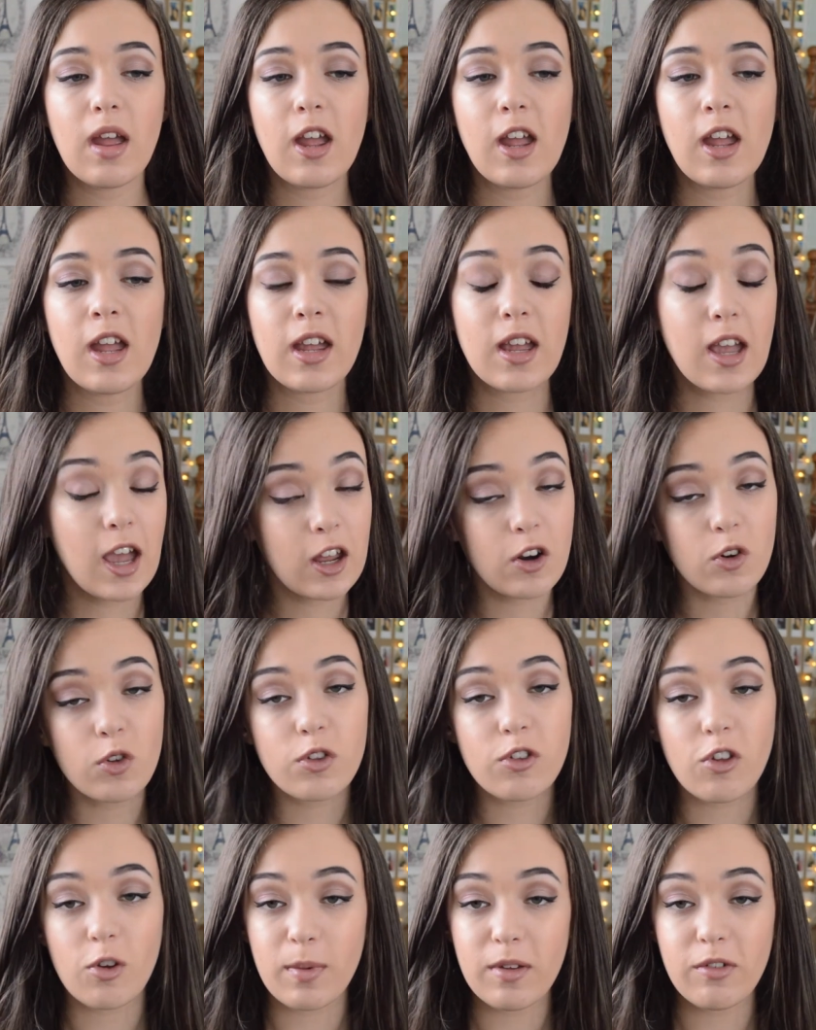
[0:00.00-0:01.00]
it can
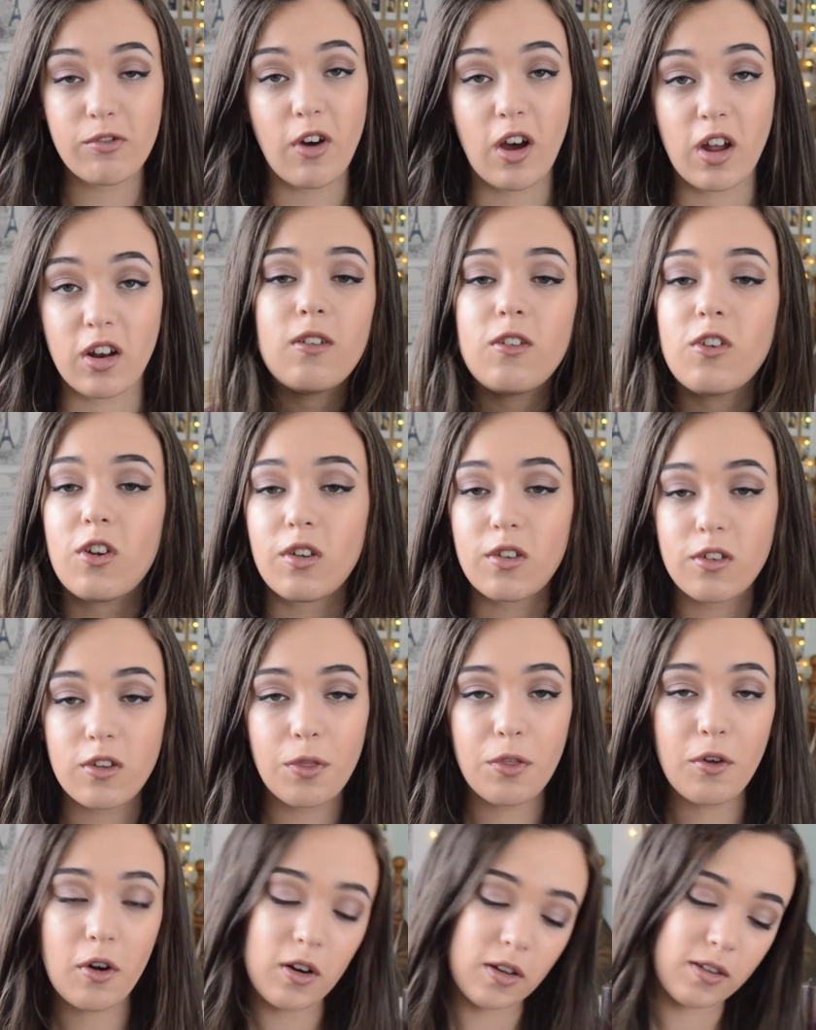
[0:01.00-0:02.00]
also be fun. Just
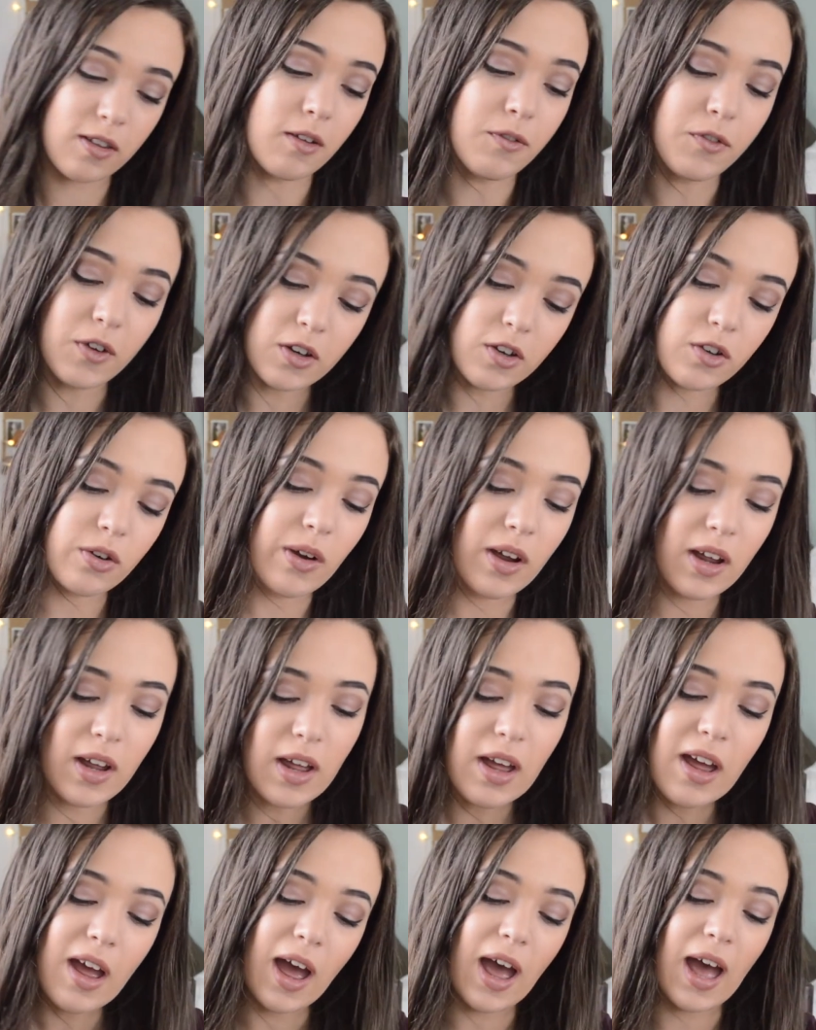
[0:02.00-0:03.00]
throw yourself into it
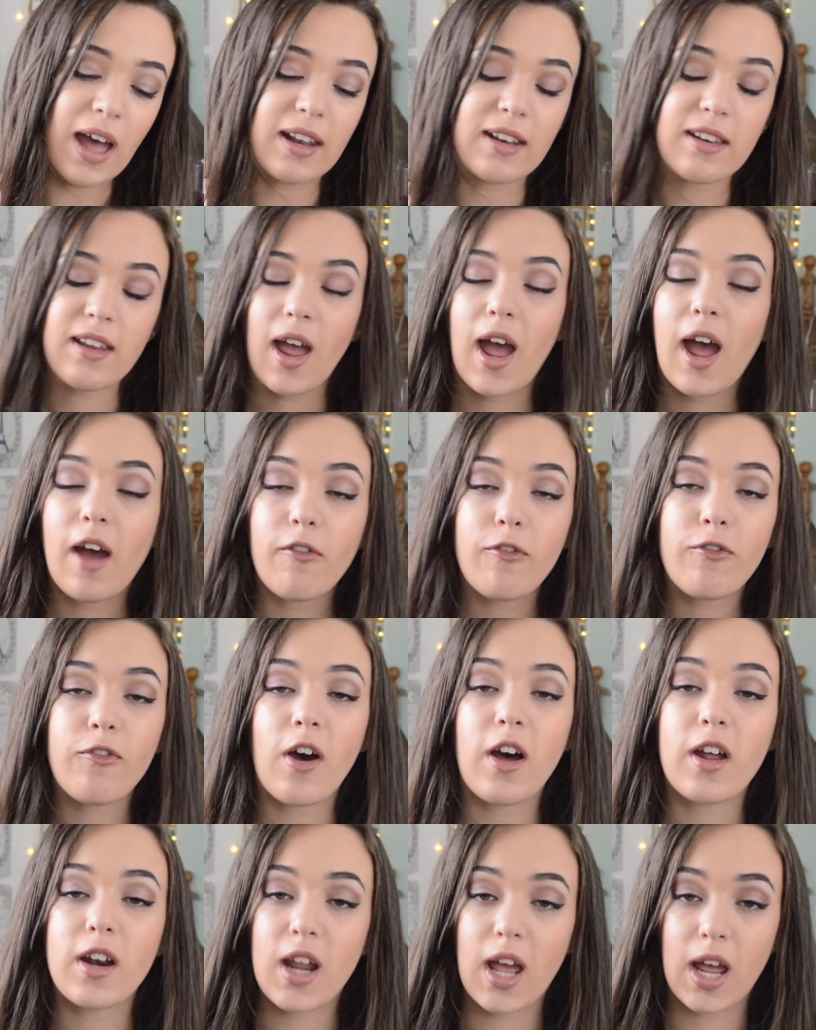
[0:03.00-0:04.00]
and have
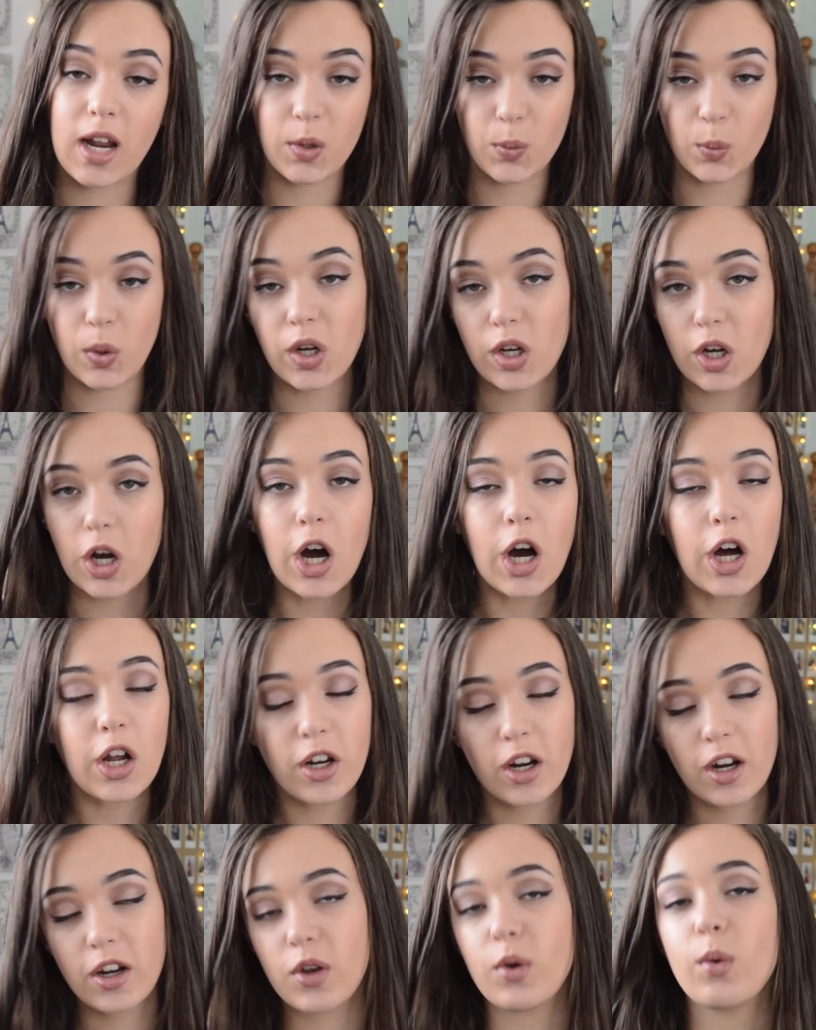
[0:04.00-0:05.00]
fun and work hard
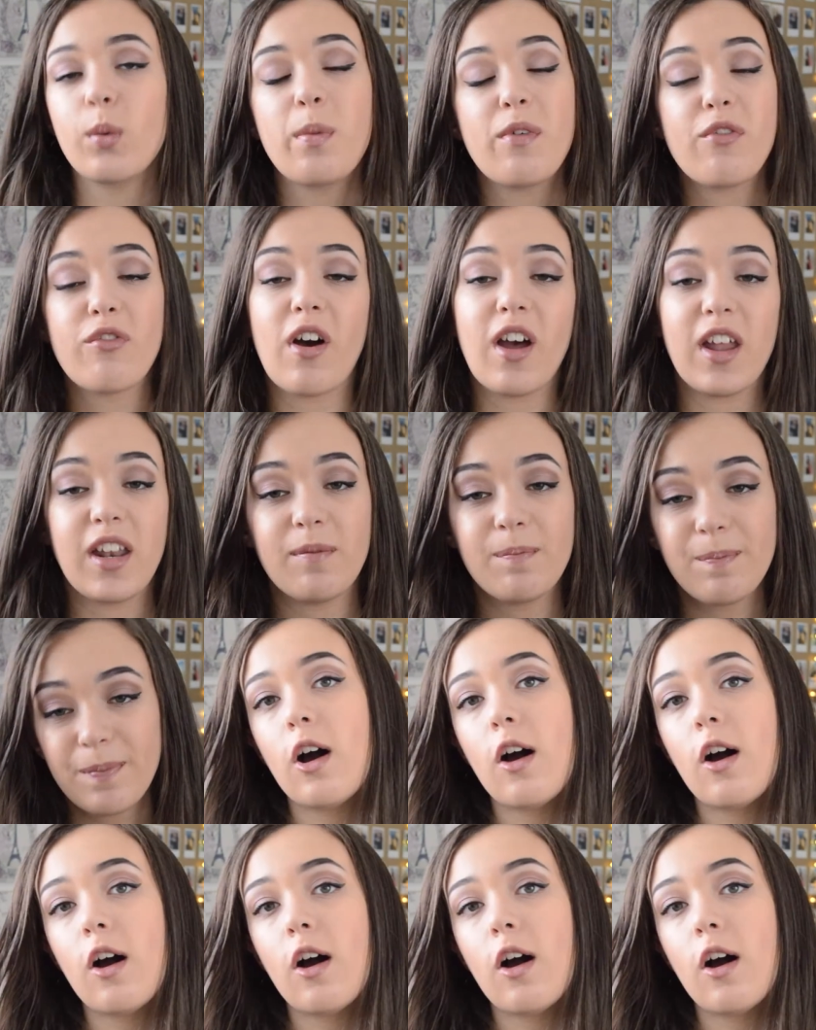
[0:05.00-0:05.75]
and you'll be fine.